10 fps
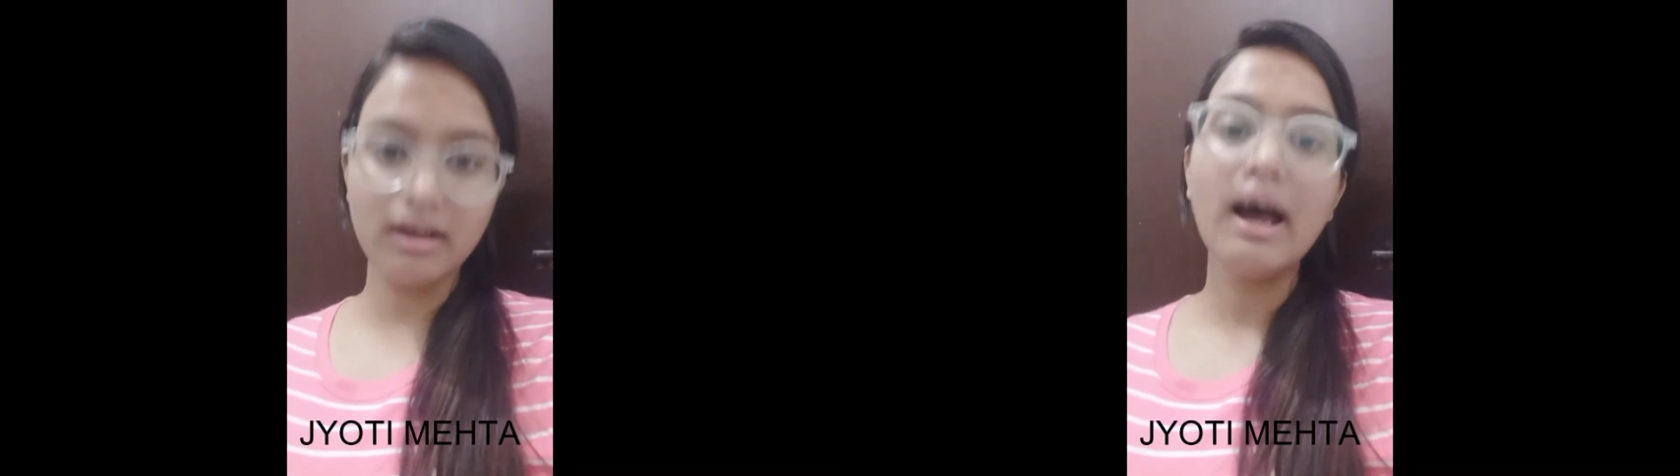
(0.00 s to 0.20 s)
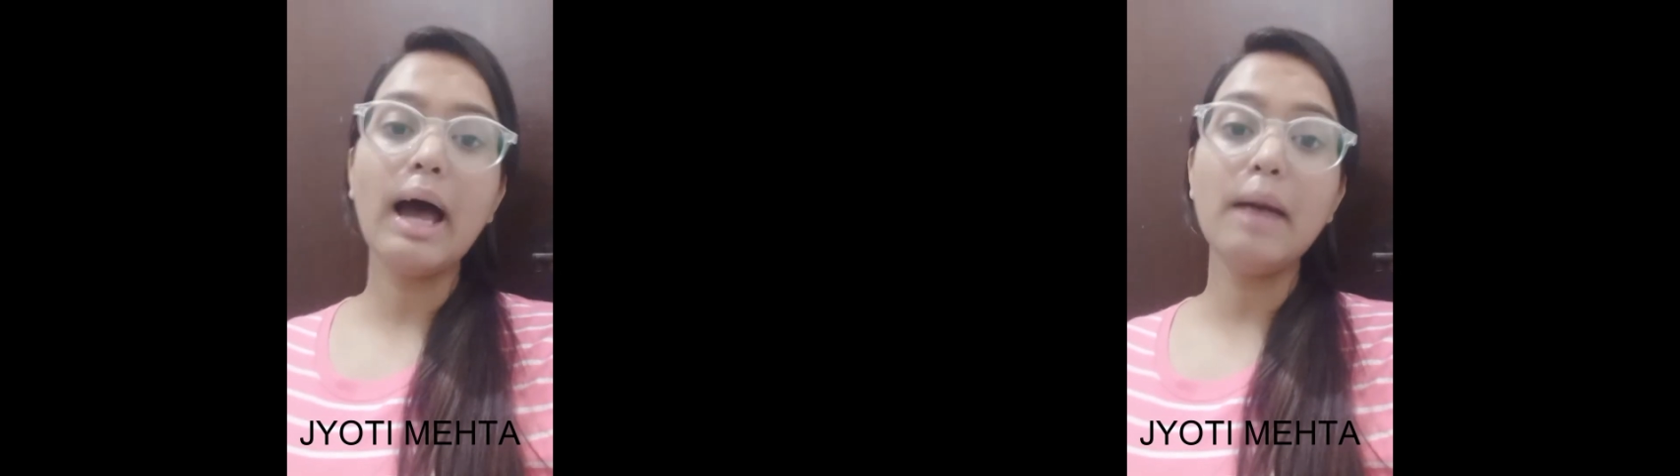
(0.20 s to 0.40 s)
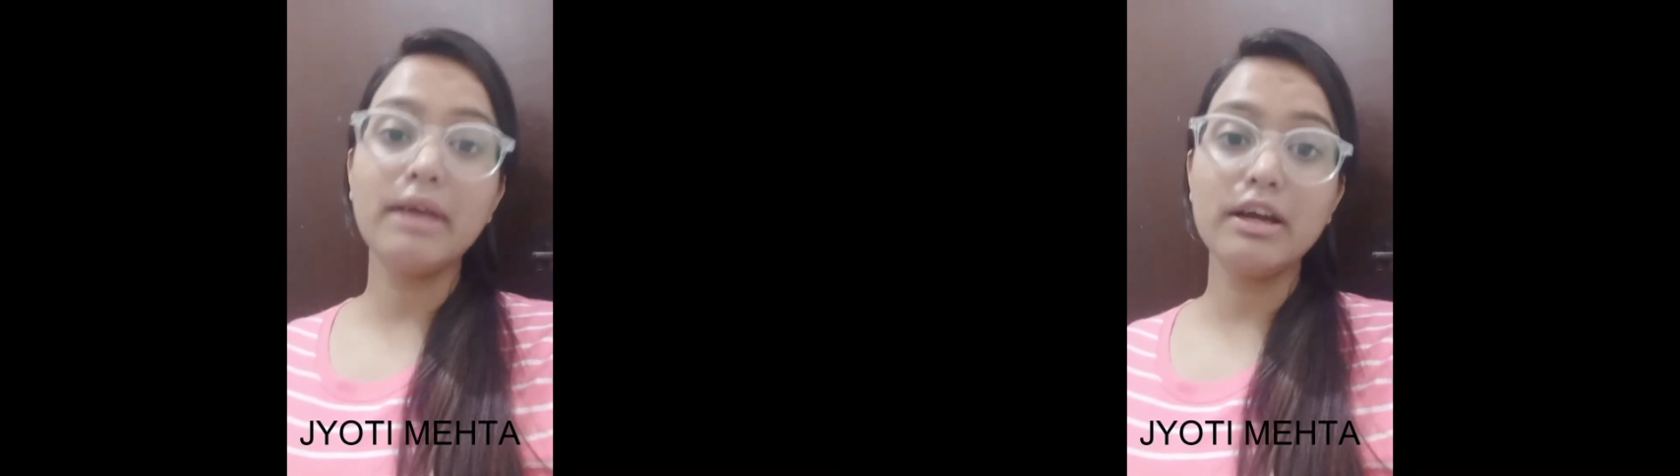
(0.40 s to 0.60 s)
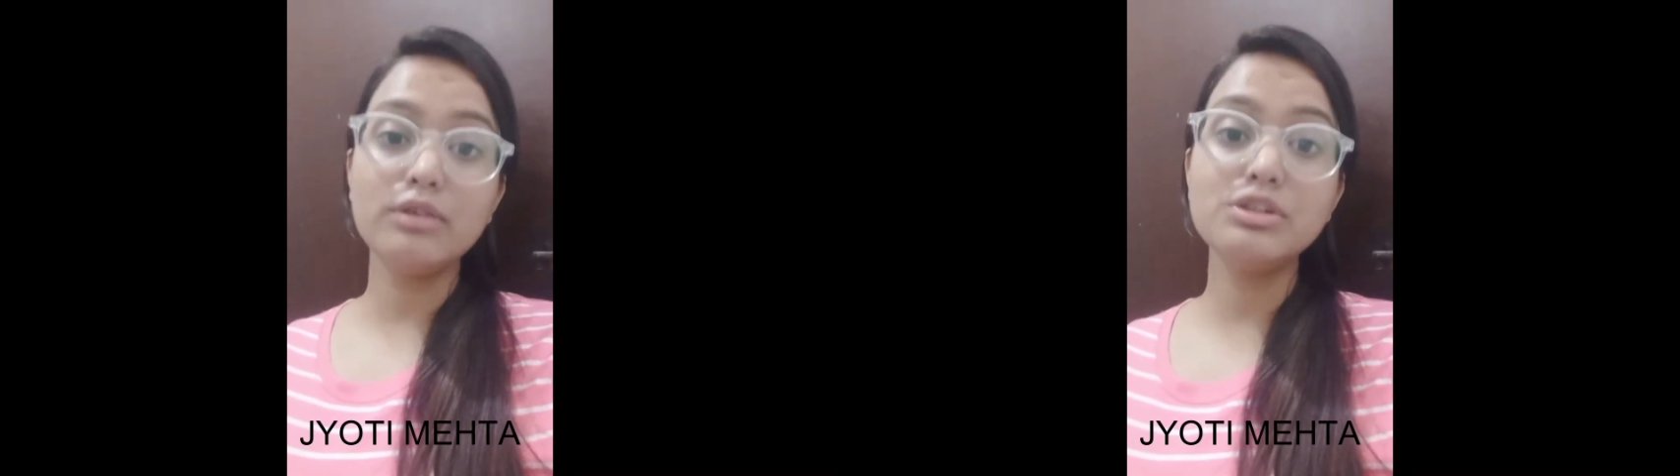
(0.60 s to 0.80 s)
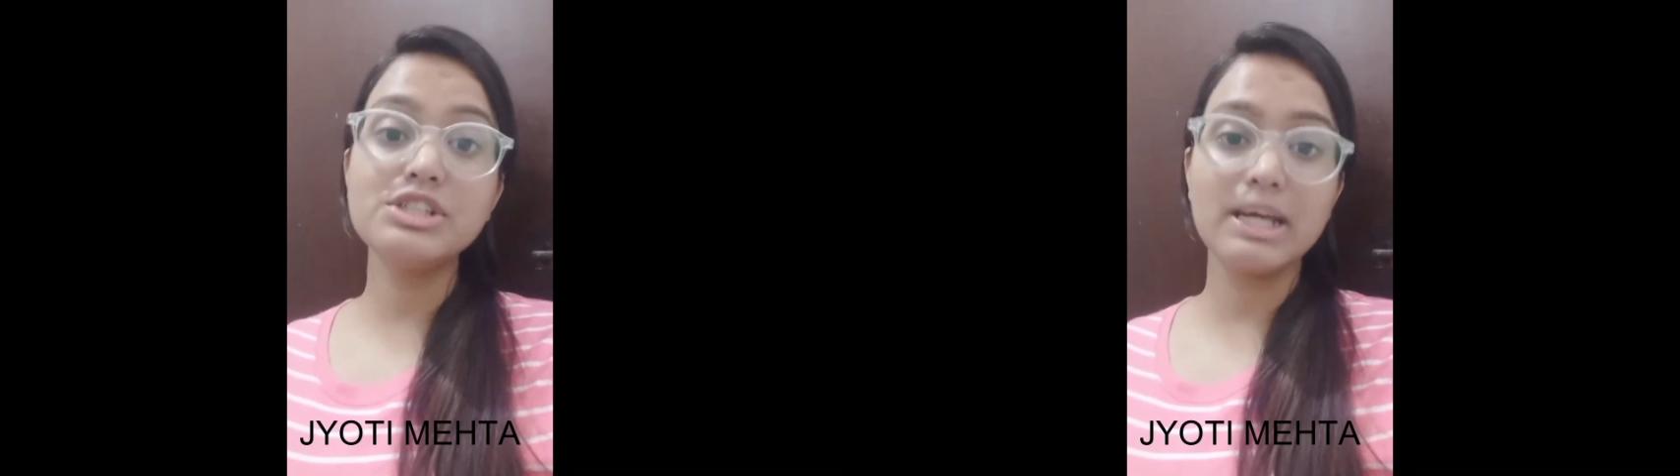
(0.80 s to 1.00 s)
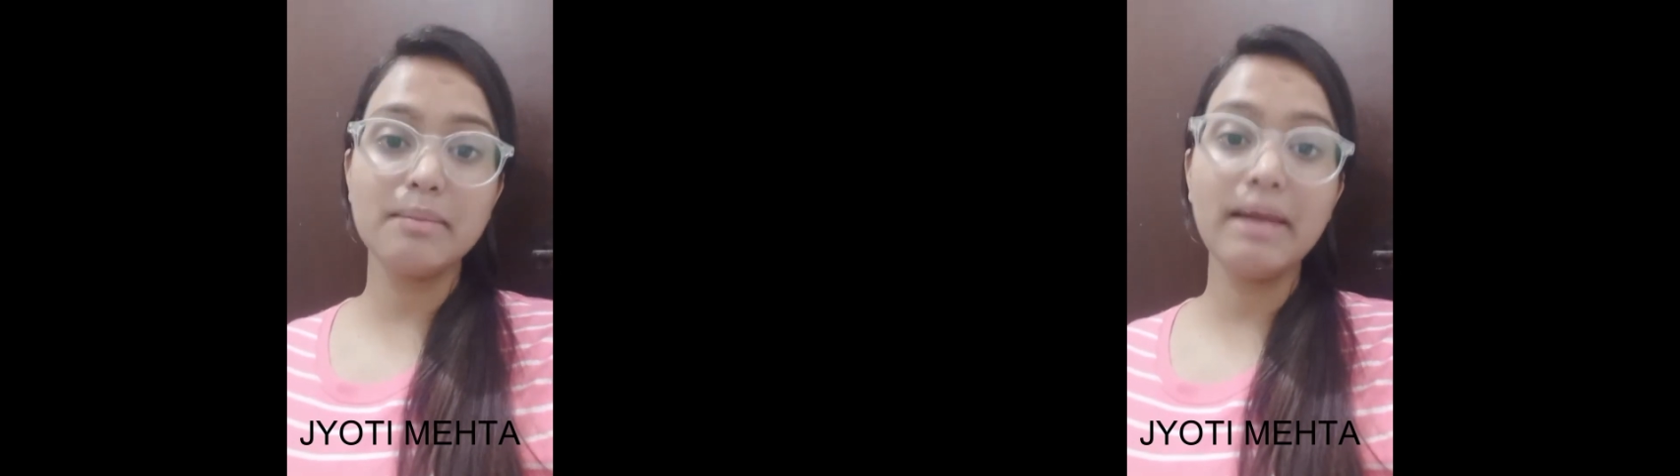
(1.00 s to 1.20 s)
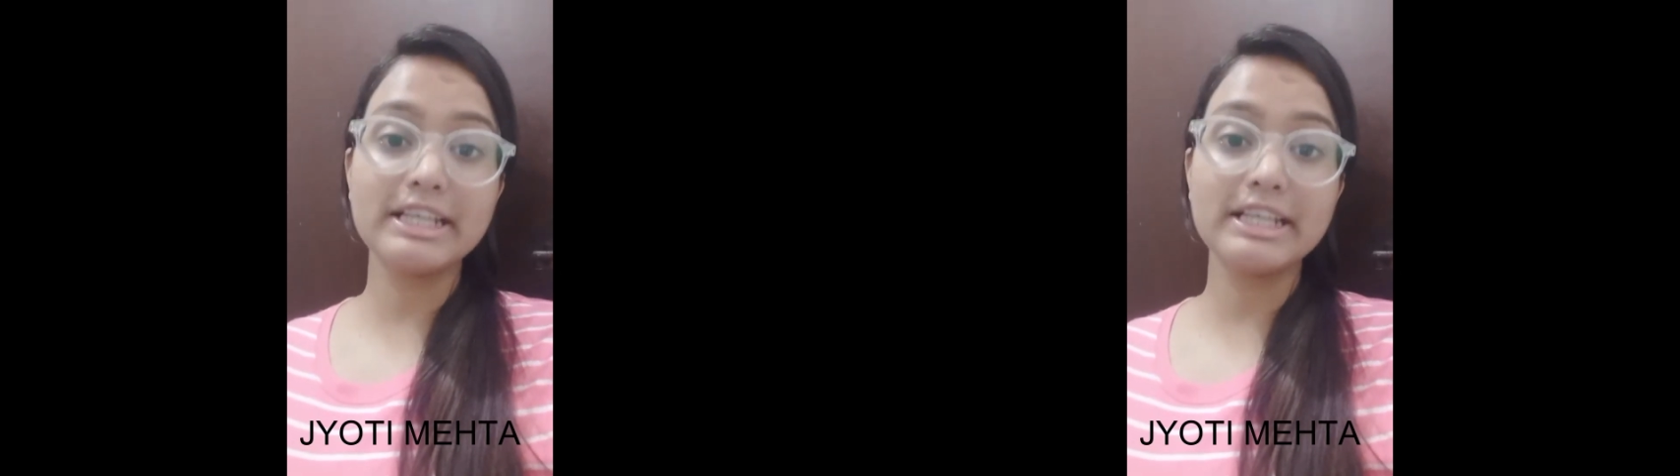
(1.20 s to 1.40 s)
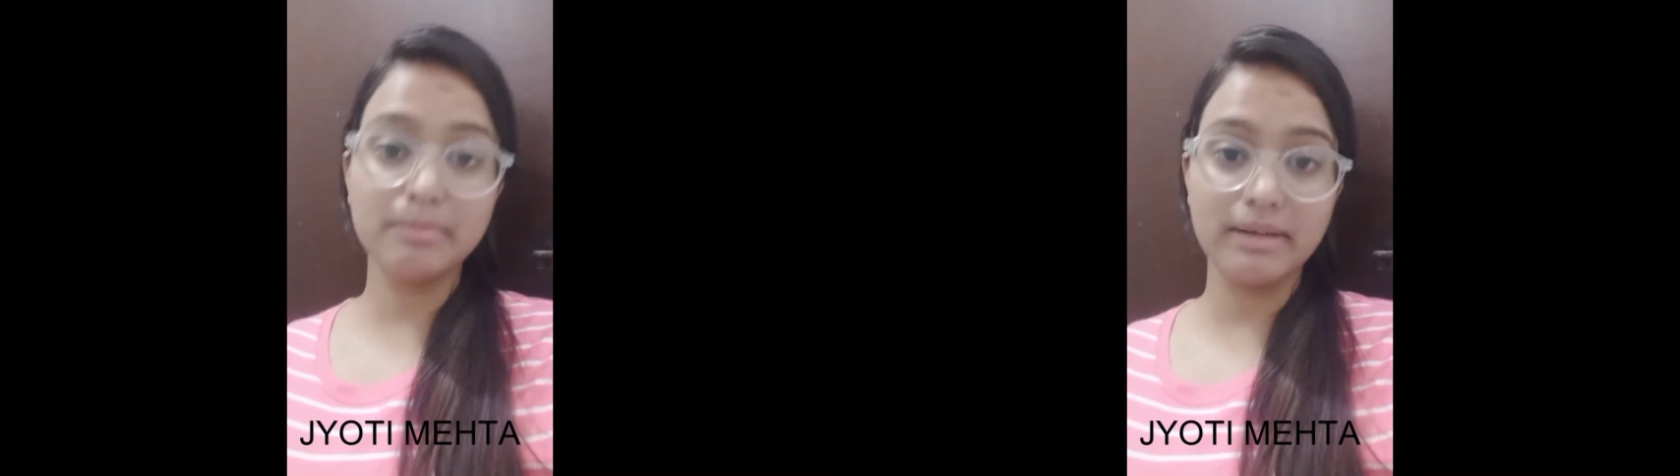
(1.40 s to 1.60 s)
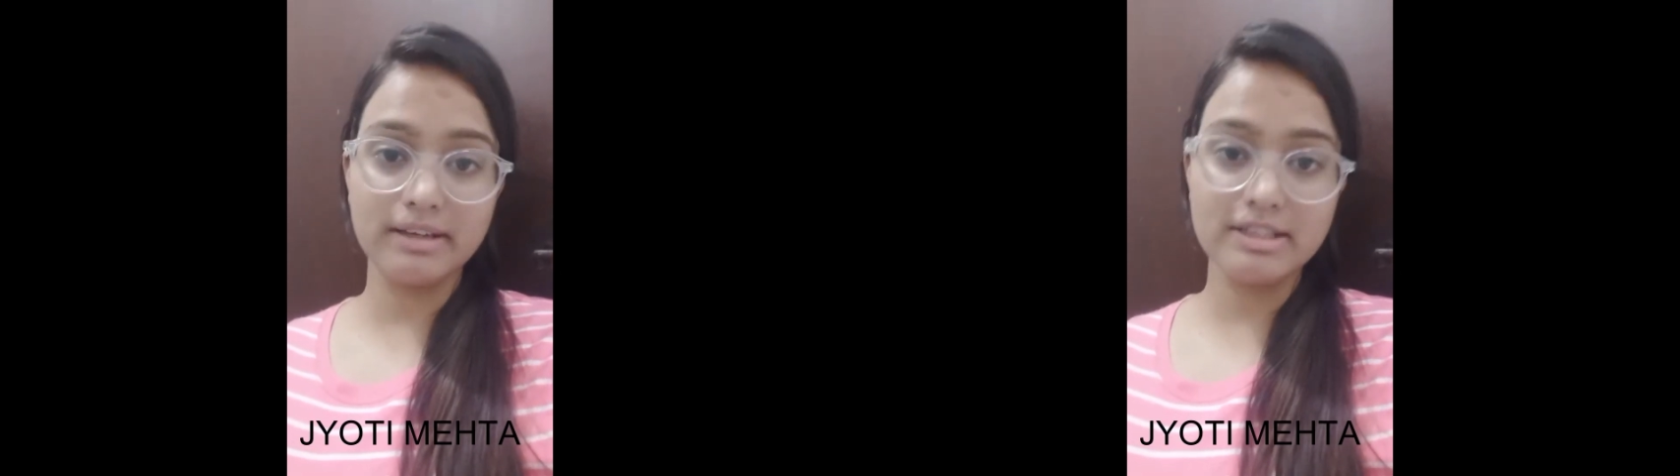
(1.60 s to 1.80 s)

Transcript: I am here to share my experience